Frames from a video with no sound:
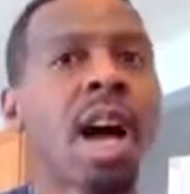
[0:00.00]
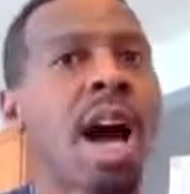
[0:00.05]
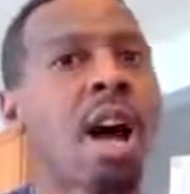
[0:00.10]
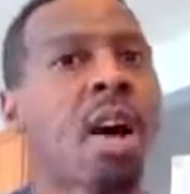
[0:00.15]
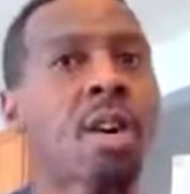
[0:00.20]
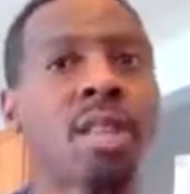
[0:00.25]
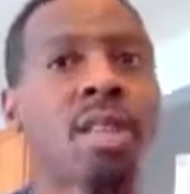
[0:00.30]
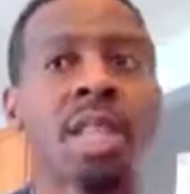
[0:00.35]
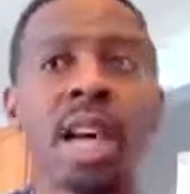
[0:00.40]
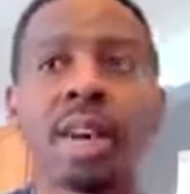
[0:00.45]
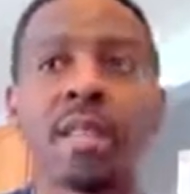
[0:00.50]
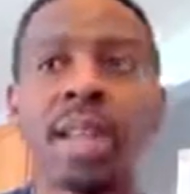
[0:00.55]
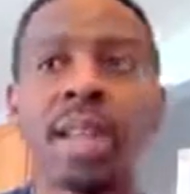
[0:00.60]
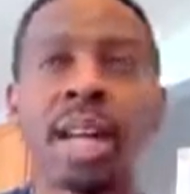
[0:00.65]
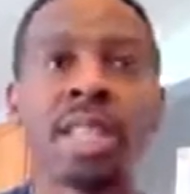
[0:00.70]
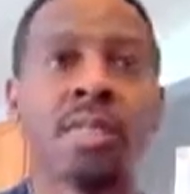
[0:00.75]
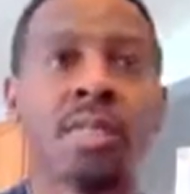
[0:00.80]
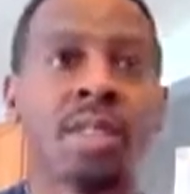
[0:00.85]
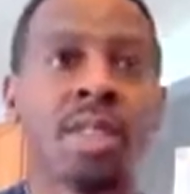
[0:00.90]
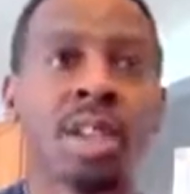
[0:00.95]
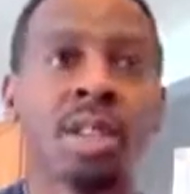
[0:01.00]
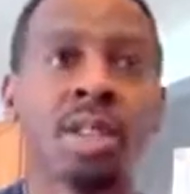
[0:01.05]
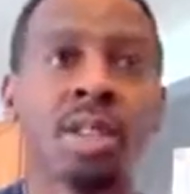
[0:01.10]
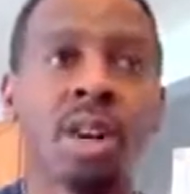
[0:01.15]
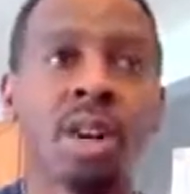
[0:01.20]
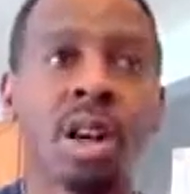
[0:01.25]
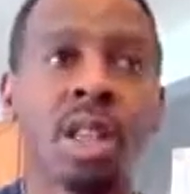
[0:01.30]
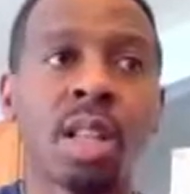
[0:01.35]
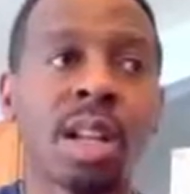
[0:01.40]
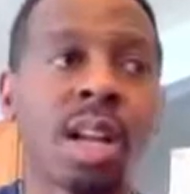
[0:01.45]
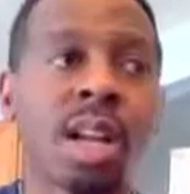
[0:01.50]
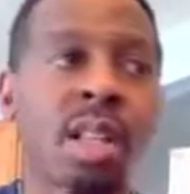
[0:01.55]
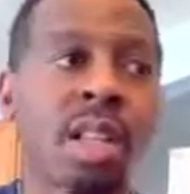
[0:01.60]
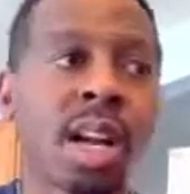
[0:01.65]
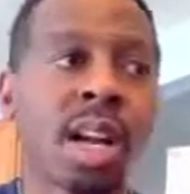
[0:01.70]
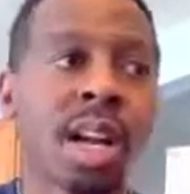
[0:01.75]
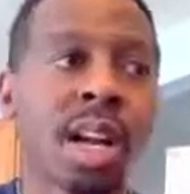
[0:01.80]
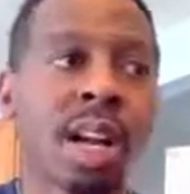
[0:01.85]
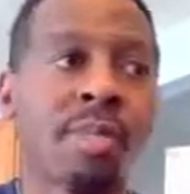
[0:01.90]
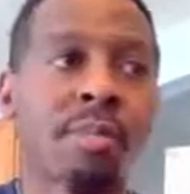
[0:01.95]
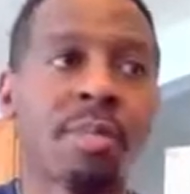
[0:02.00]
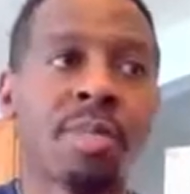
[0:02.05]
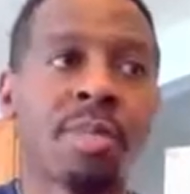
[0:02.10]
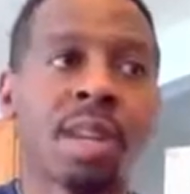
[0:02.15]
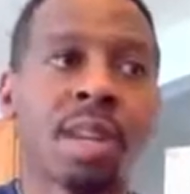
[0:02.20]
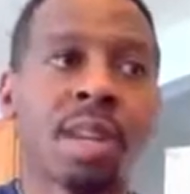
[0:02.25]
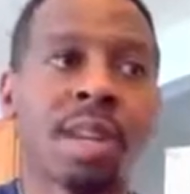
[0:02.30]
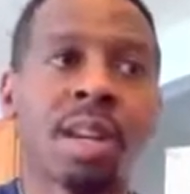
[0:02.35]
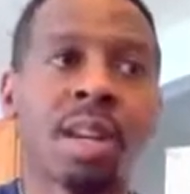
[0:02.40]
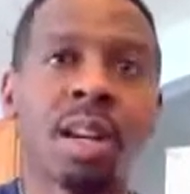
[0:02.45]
I also have lots of videos on there that I have